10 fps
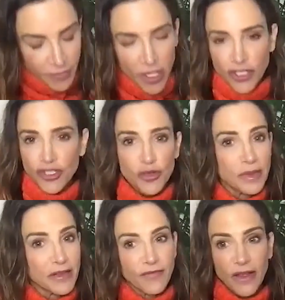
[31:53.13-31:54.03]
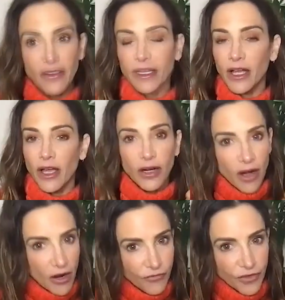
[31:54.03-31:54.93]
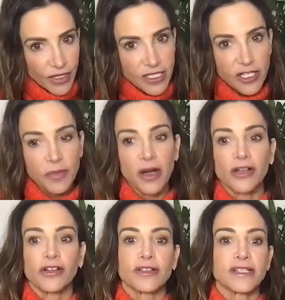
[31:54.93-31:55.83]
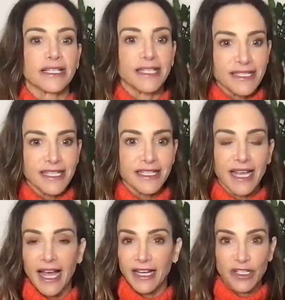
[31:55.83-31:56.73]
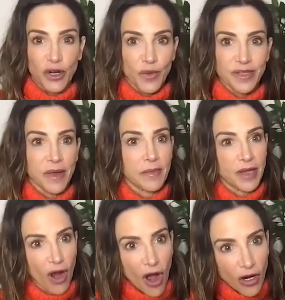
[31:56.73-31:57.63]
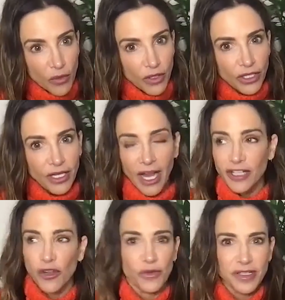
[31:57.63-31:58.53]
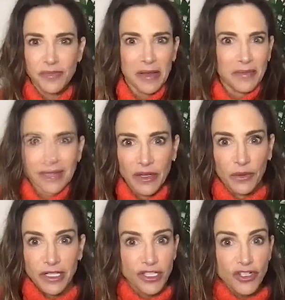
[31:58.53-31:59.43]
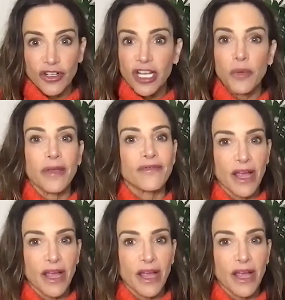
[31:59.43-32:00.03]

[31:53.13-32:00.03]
to be very comforting to your partner and say, listen, I know this might be awkward. I know this might be concerning. We've never